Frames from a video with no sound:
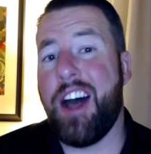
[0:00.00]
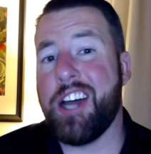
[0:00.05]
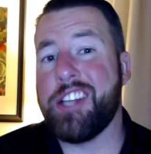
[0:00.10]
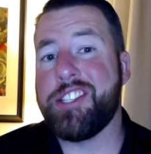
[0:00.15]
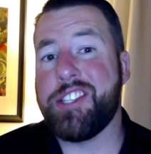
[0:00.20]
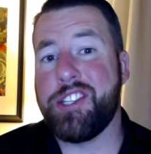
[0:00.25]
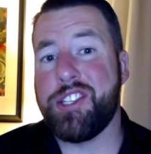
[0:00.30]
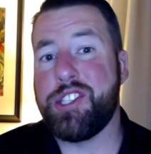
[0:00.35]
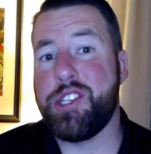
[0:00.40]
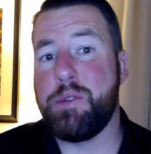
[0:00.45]

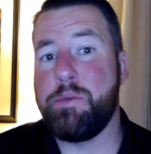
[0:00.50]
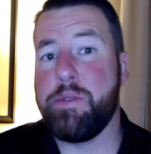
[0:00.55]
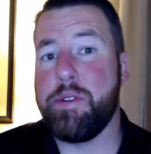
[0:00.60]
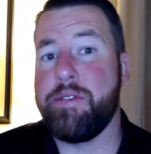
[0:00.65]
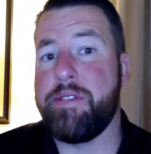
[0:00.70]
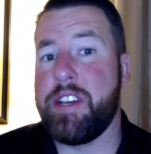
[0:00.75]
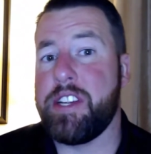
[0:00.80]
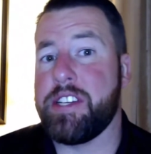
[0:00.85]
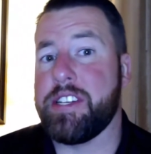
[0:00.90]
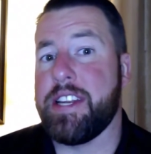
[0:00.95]
of
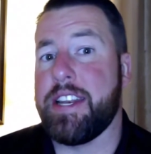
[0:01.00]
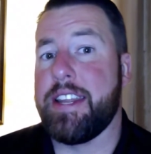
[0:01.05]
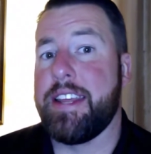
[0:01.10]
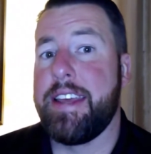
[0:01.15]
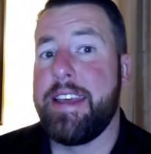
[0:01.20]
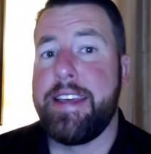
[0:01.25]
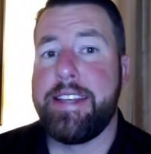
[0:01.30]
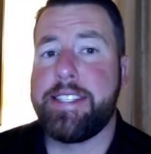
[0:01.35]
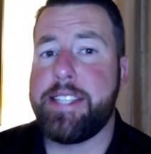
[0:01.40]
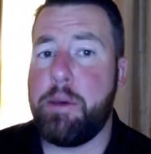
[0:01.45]
supervision.
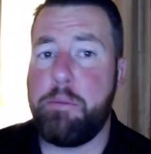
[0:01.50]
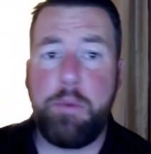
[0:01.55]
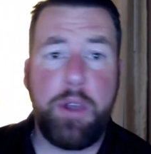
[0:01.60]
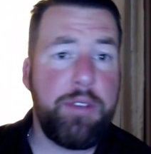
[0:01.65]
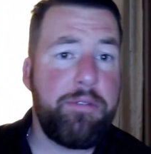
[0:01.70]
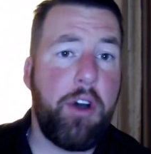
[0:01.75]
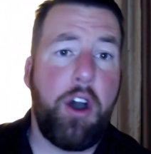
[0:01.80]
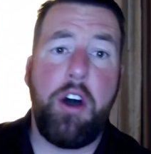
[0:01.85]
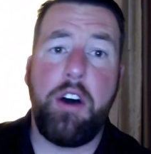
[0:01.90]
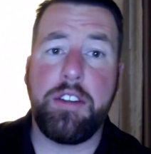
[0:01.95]
Something we've
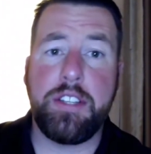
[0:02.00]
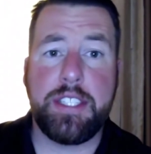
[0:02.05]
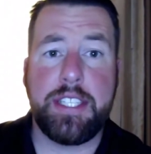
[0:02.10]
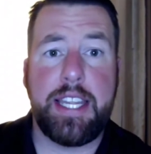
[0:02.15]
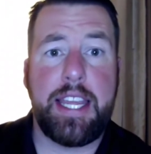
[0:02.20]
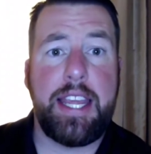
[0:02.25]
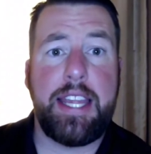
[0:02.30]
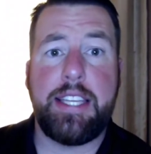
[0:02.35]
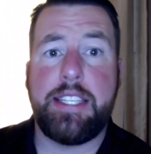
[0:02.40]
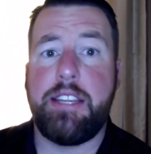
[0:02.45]
all
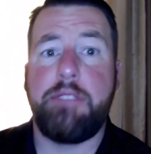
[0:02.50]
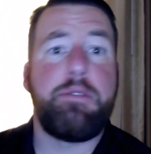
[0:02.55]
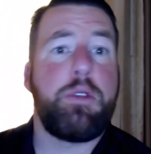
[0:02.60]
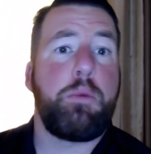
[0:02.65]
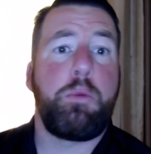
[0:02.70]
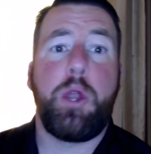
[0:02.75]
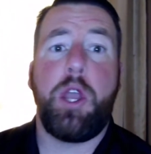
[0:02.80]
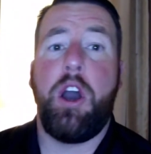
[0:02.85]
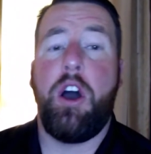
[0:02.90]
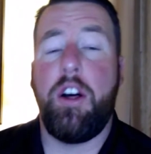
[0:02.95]
seen, something
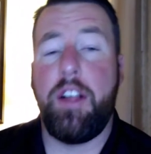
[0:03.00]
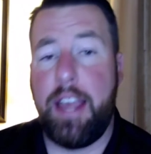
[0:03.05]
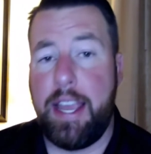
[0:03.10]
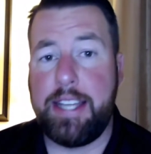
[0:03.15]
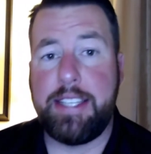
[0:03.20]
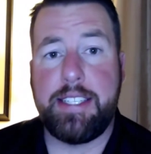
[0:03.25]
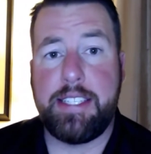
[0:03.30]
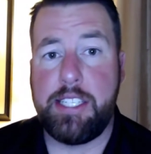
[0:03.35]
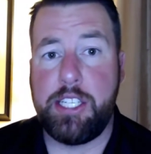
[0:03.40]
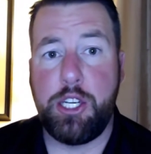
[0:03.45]
we all hate
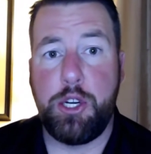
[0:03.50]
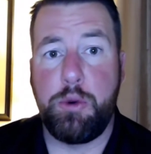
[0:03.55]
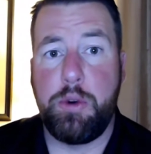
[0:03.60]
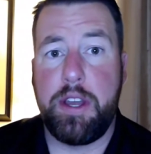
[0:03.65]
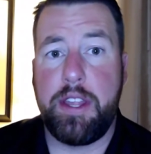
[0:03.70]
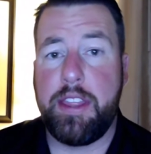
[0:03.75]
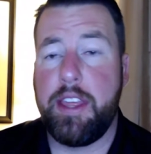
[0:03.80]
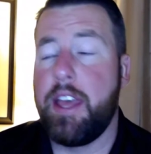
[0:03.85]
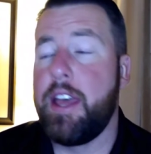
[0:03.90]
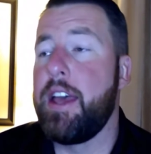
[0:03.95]
to deal
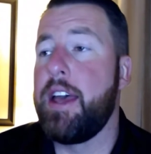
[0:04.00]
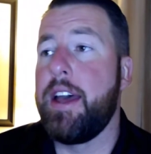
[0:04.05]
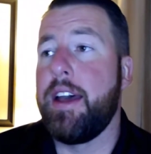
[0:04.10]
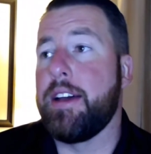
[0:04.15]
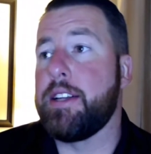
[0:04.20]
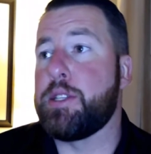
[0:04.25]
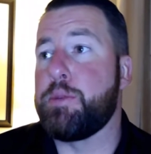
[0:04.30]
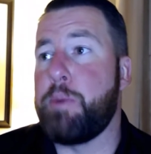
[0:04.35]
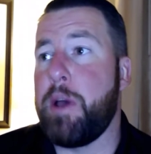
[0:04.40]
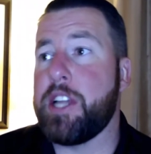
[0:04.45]
with,
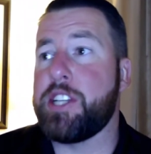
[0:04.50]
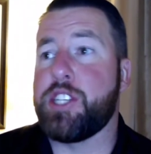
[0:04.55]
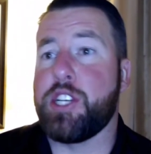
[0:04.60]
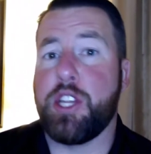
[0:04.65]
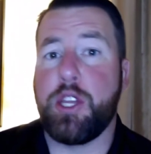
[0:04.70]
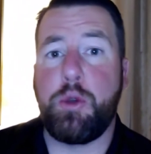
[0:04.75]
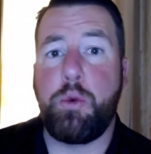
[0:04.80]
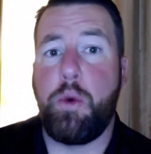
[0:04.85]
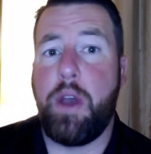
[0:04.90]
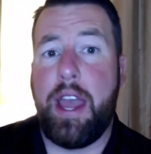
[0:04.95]

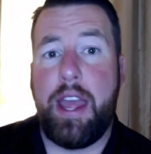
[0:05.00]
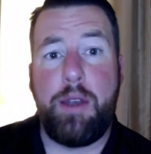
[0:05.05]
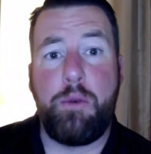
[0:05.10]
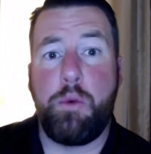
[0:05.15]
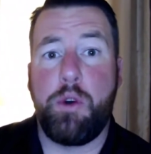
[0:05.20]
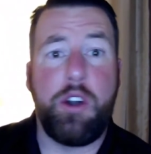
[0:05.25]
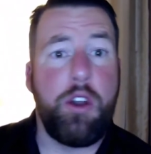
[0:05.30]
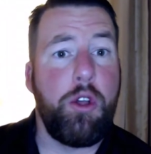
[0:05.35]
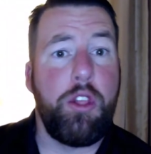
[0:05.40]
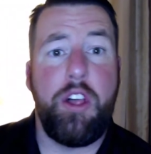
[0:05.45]
especially when we're
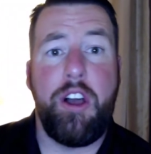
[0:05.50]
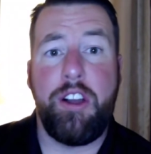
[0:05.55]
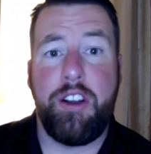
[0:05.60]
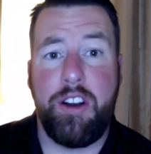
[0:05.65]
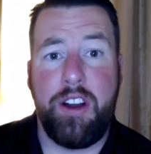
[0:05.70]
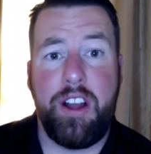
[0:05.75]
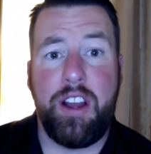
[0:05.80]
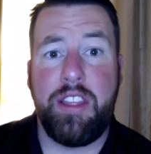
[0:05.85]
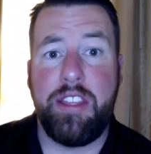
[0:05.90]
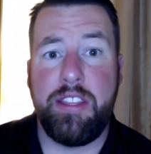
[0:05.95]
no longer
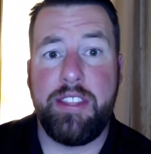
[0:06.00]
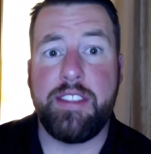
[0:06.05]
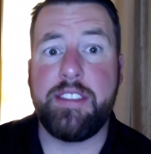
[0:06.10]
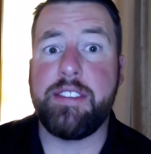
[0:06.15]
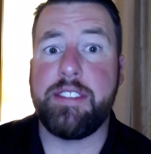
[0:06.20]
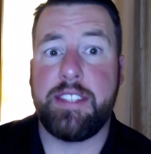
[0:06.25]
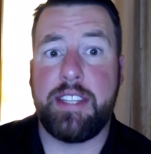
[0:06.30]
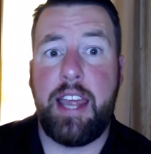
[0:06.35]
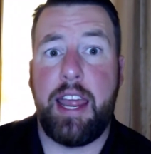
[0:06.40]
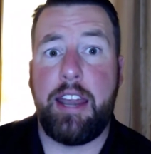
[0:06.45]
on
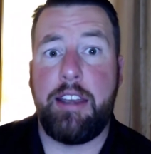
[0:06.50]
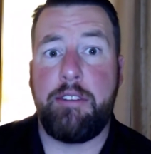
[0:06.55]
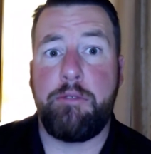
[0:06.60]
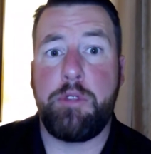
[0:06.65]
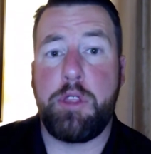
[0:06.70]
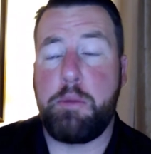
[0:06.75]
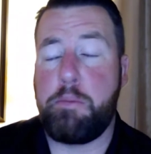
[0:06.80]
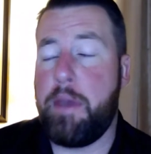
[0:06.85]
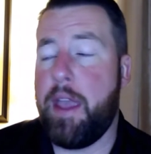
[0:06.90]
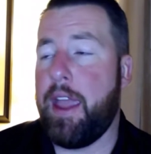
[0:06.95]
site with
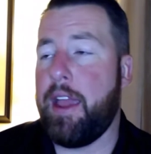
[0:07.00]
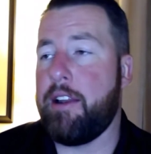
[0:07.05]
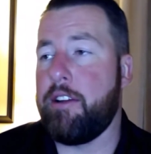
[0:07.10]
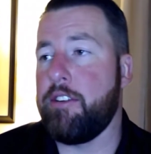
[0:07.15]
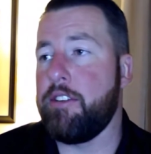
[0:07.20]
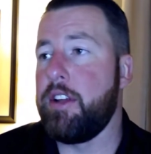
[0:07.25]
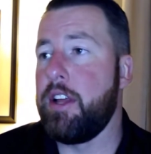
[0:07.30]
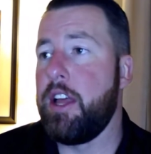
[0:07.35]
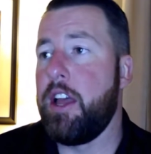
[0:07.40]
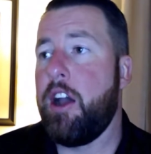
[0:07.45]
the panel.
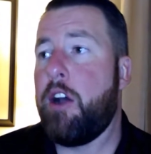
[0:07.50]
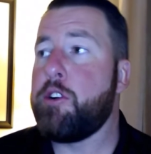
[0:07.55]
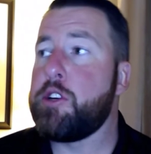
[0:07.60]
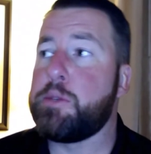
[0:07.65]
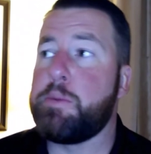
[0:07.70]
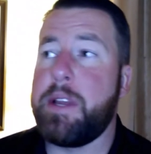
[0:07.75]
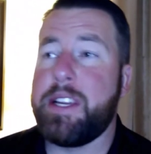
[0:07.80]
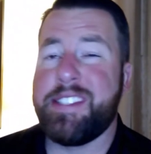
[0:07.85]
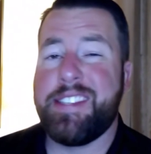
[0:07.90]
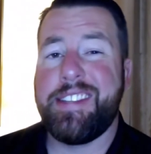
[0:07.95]
It always
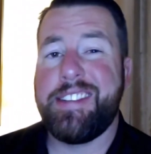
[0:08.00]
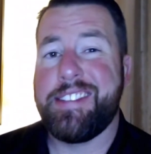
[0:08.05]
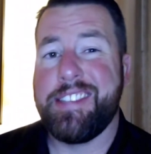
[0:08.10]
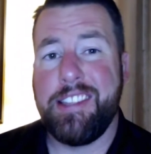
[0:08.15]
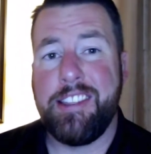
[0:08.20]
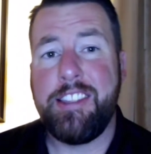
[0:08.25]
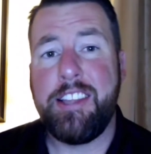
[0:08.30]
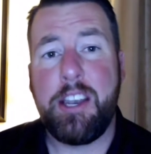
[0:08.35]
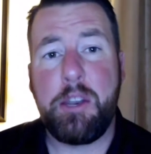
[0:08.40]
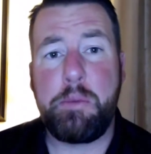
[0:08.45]
makes things a
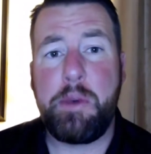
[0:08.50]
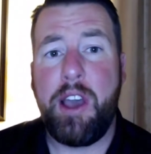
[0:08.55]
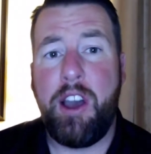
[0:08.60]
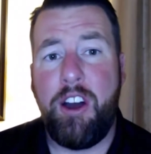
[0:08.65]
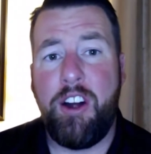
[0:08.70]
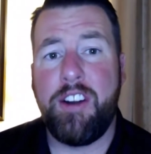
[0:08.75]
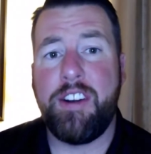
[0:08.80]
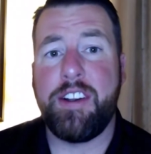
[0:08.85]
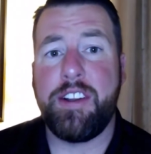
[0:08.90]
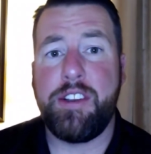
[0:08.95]
little bit
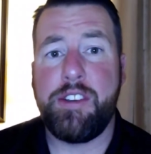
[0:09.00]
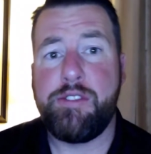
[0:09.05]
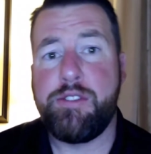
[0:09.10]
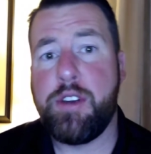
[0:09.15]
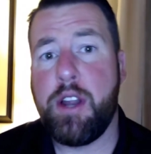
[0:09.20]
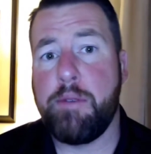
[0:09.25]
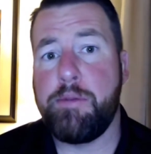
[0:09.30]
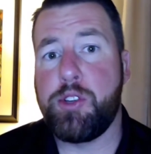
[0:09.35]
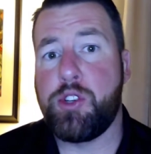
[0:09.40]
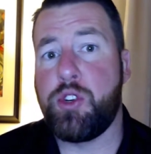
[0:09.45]
harder to
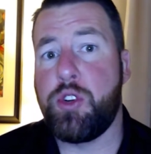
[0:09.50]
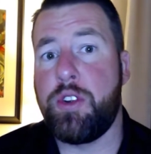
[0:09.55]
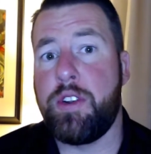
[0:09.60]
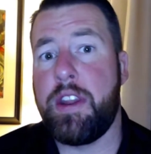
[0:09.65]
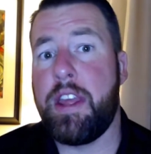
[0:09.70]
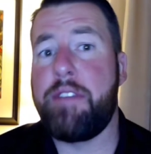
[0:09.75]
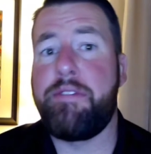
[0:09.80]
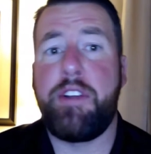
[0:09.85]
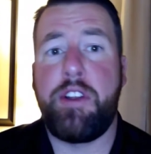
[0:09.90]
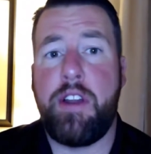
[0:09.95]
troubleshoot
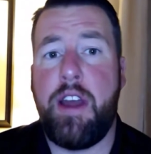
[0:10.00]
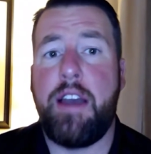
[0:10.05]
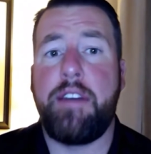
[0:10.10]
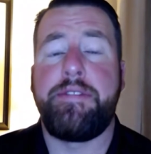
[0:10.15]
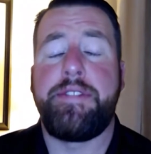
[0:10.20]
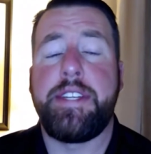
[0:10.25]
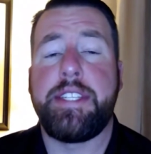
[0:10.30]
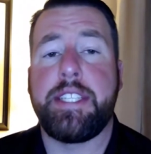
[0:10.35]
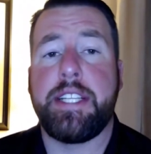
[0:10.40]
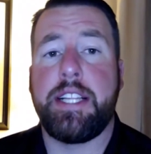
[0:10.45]
if you're not
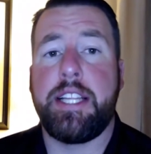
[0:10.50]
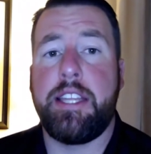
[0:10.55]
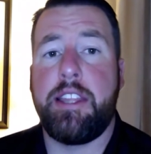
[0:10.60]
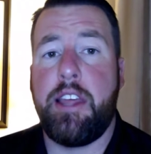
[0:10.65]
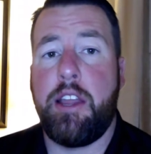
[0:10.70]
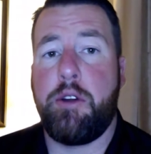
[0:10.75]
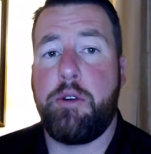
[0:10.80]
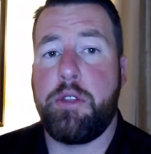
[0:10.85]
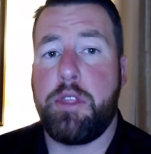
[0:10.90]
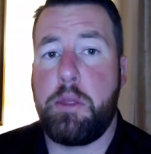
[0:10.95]
physically
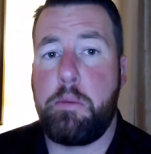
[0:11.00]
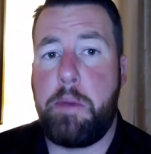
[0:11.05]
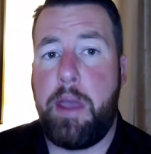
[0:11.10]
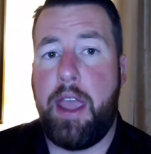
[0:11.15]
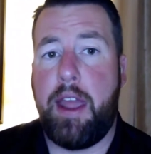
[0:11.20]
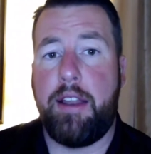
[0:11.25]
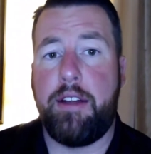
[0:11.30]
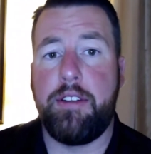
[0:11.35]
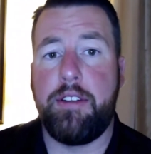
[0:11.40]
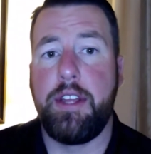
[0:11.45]
there with the
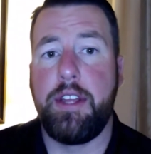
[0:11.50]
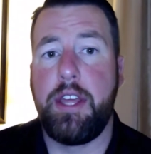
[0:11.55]
panel.